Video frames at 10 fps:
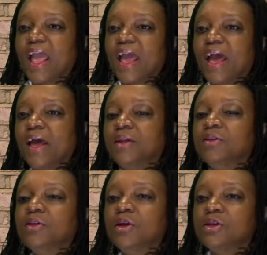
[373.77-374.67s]

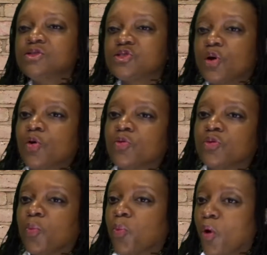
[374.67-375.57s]
And so
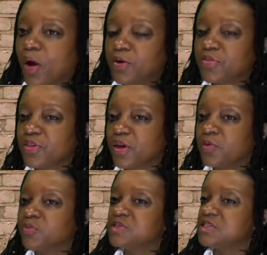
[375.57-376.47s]
the water
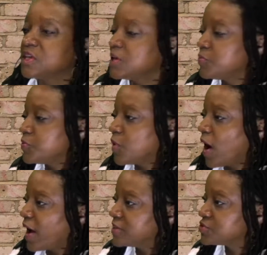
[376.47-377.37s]
then was to keep you
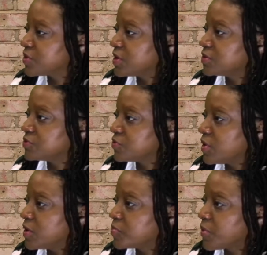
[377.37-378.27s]
hydrated
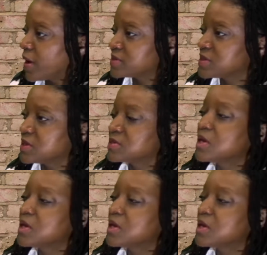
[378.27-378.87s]
during the process.